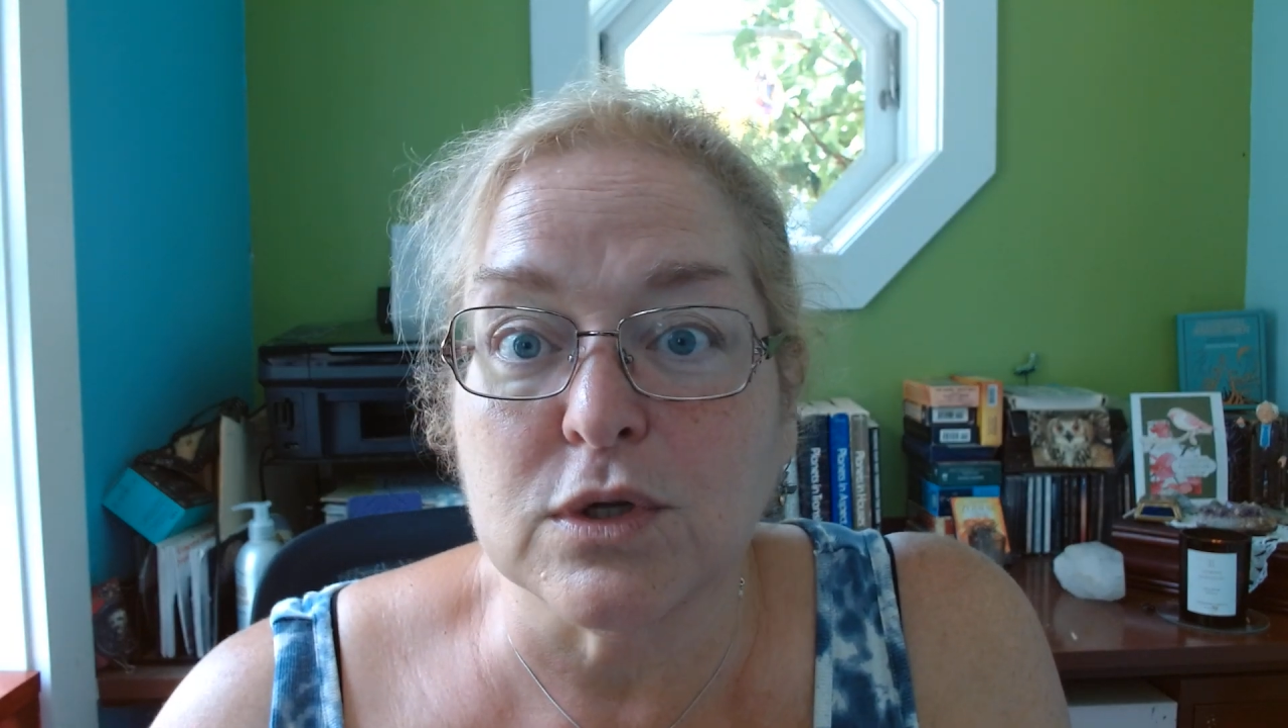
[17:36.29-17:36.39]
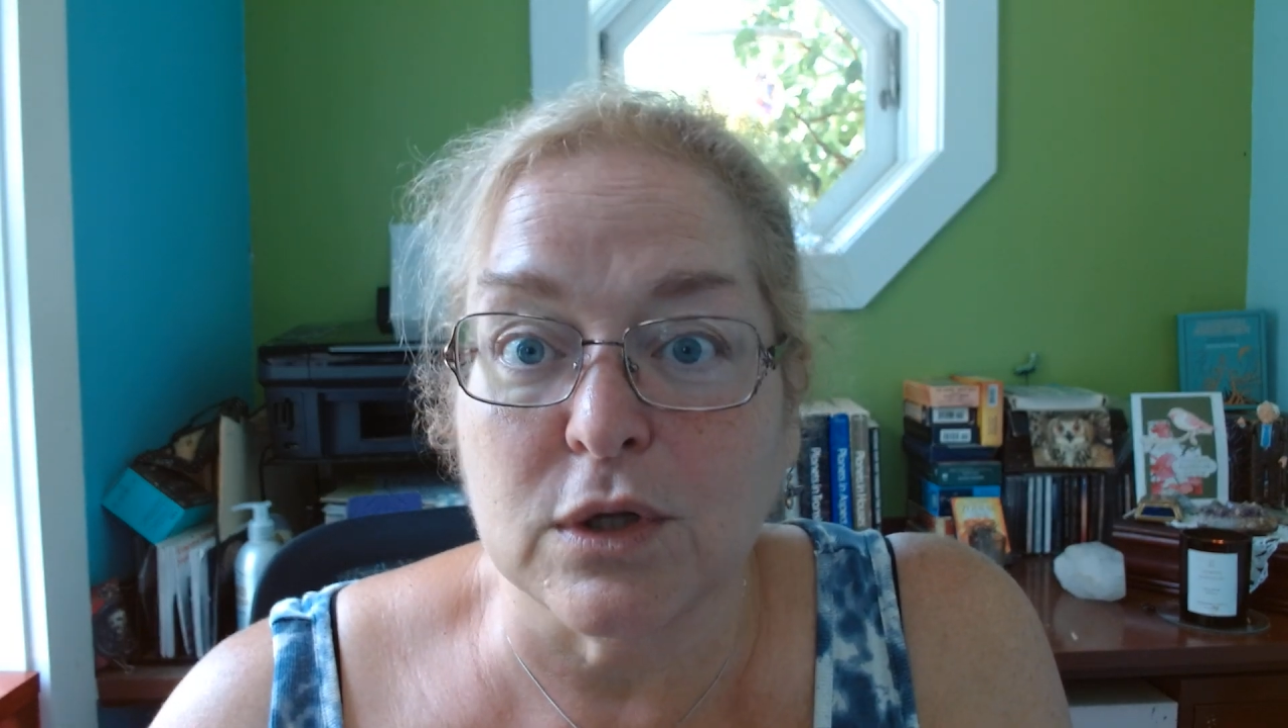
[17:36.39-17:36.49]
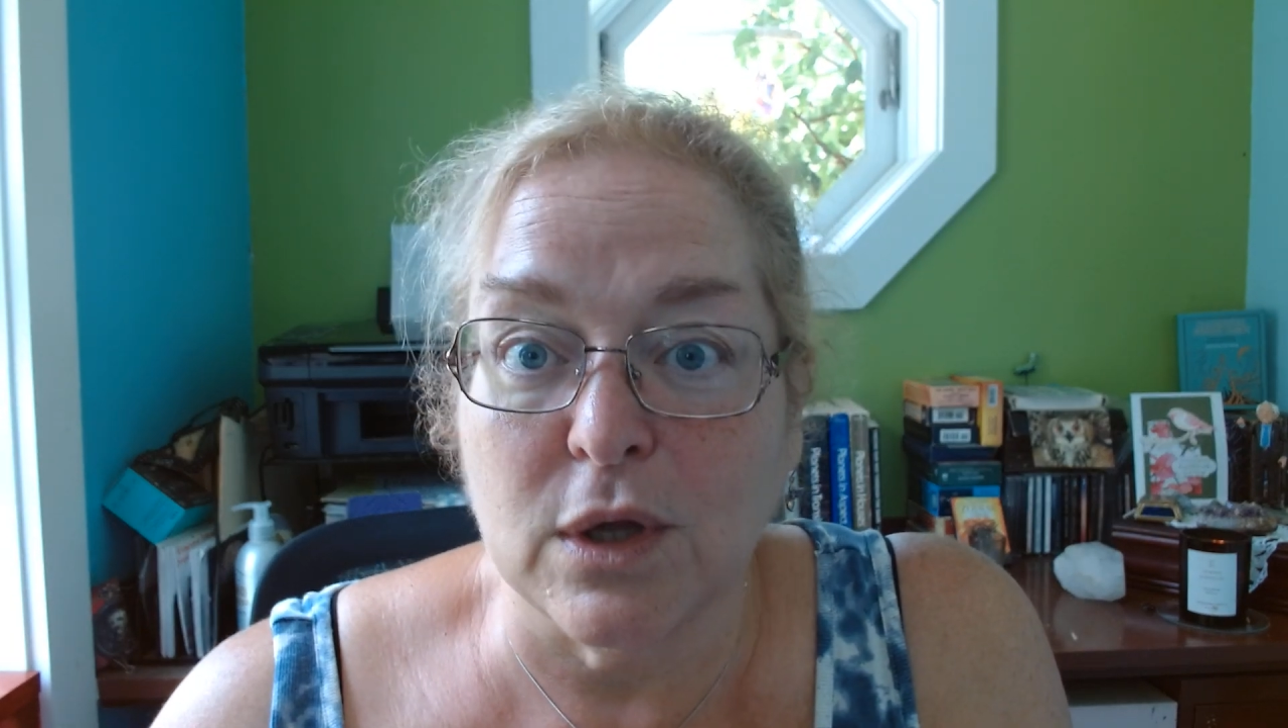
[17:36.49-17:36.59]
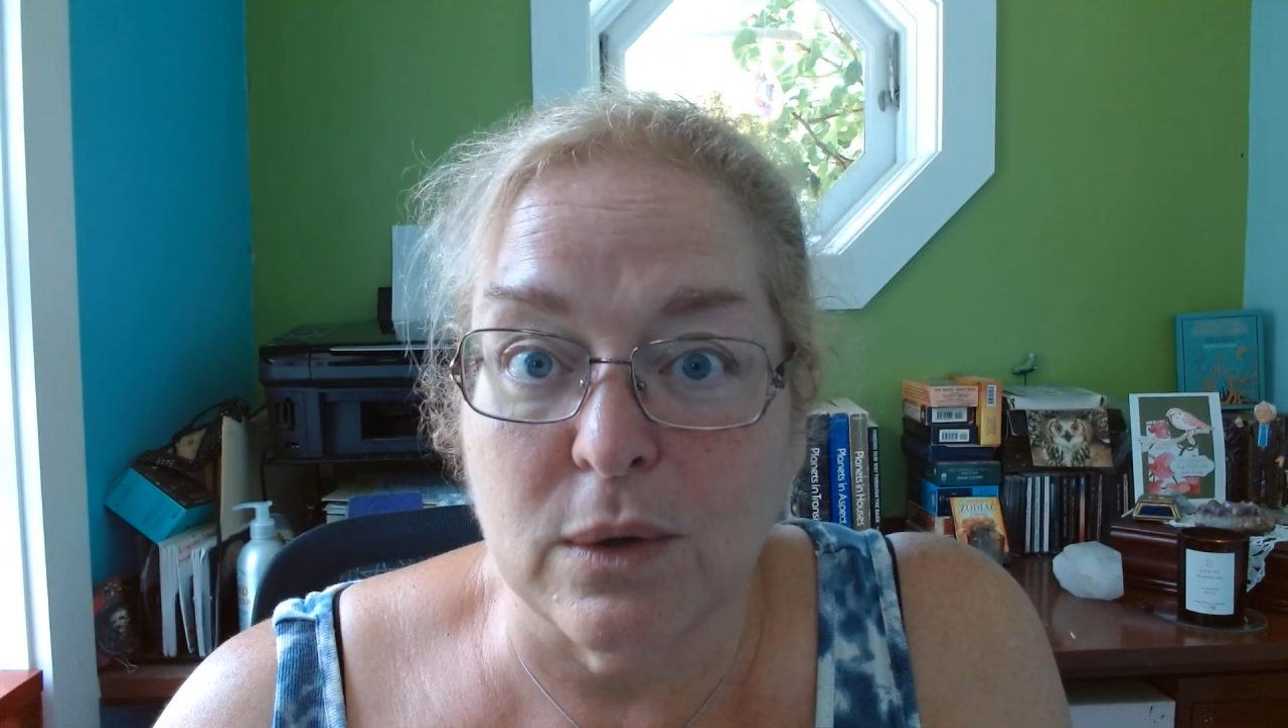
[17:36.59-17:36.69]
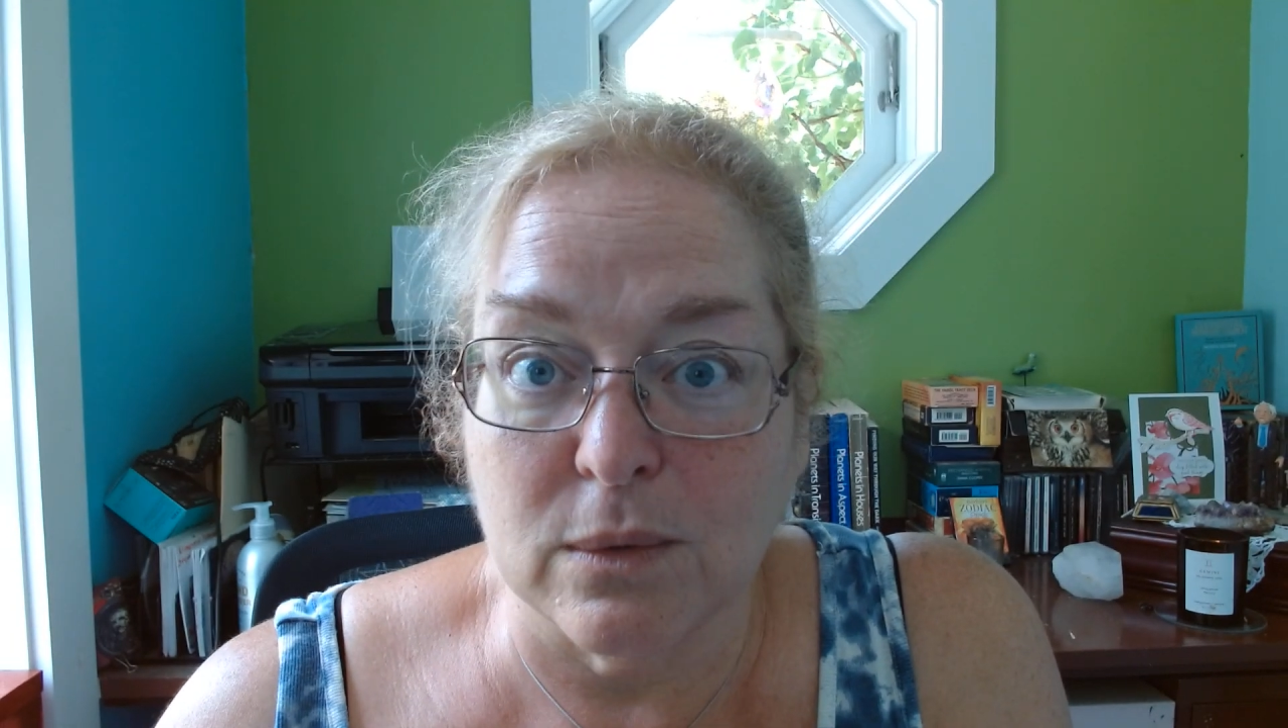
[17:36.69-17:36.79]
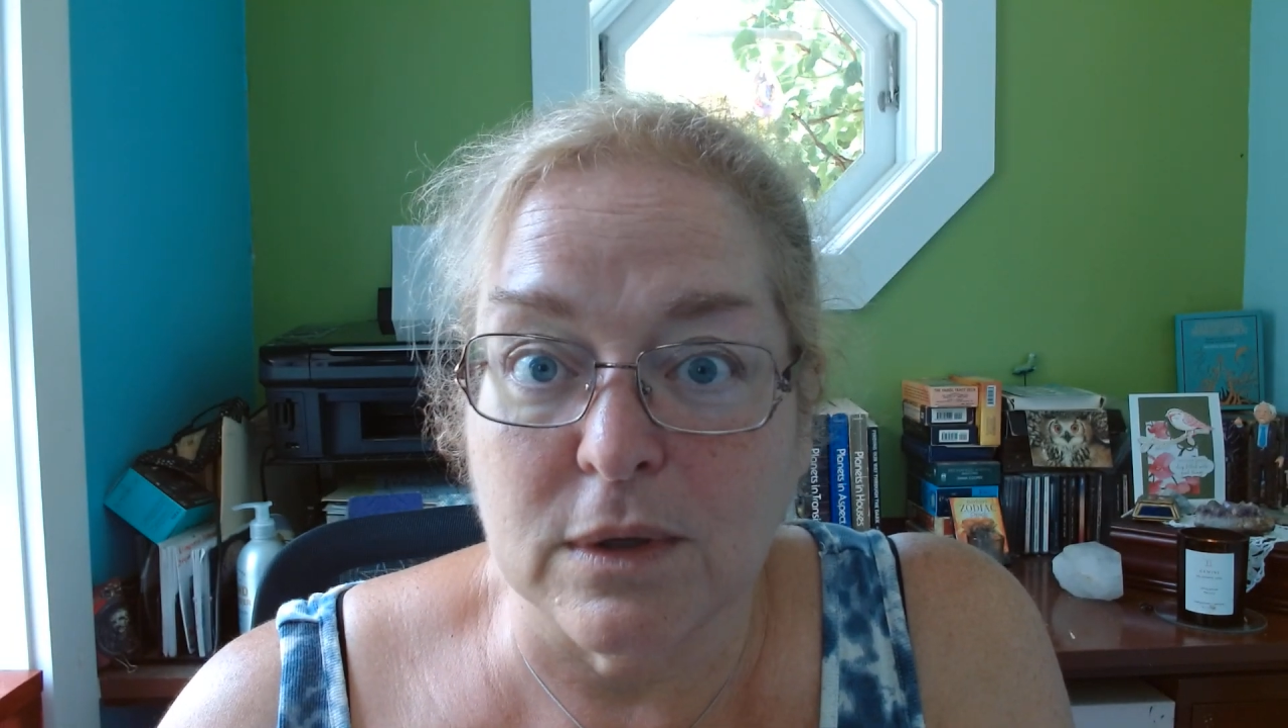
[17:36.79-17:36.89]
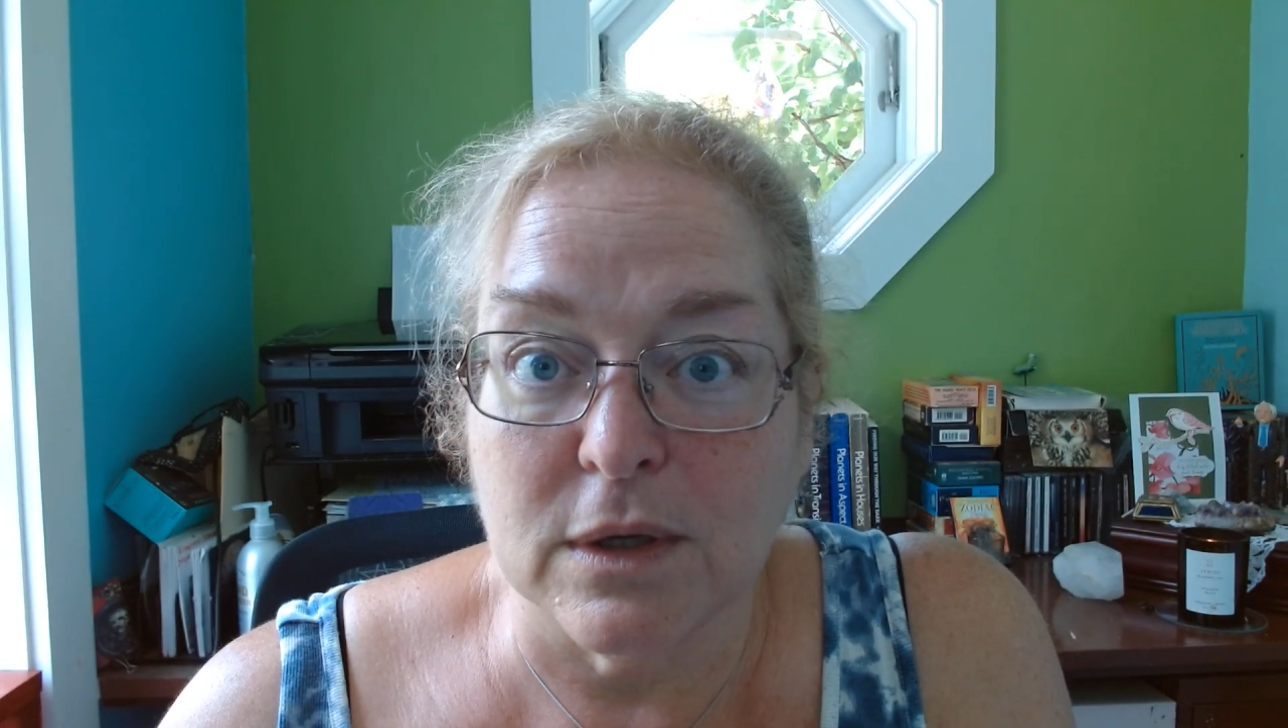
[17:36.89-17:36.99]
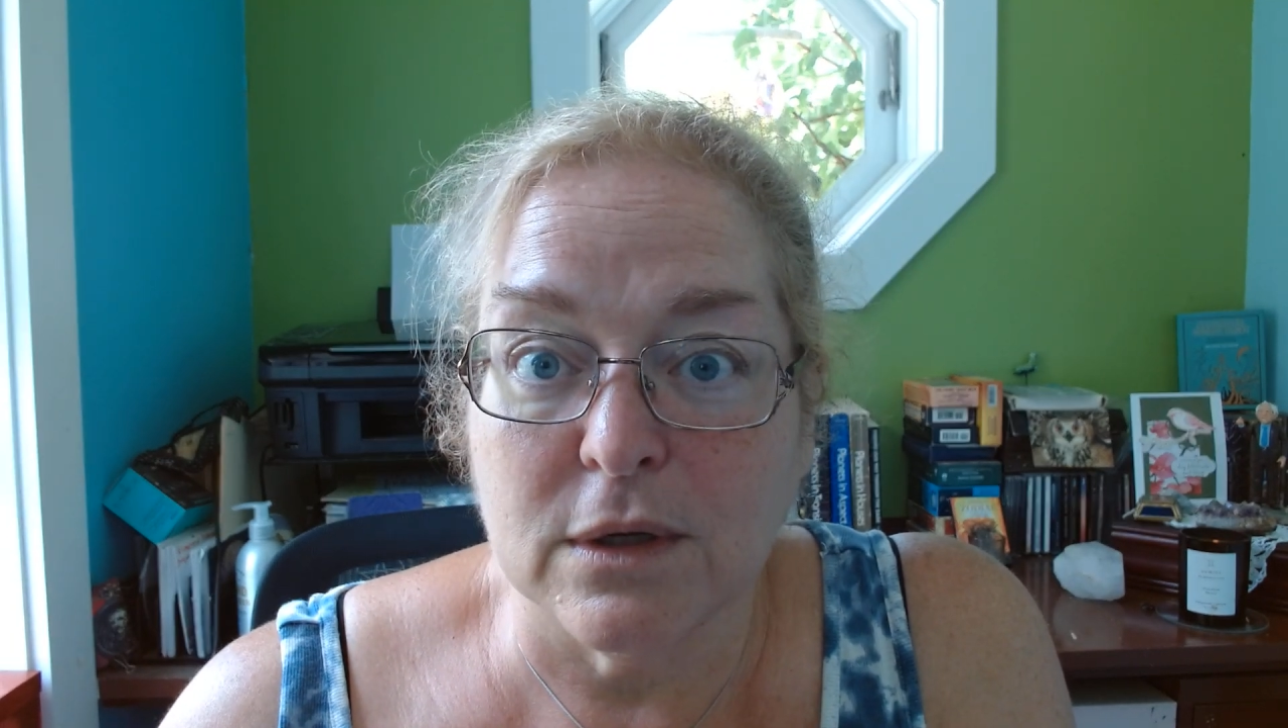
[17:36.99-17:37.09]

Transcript: alone.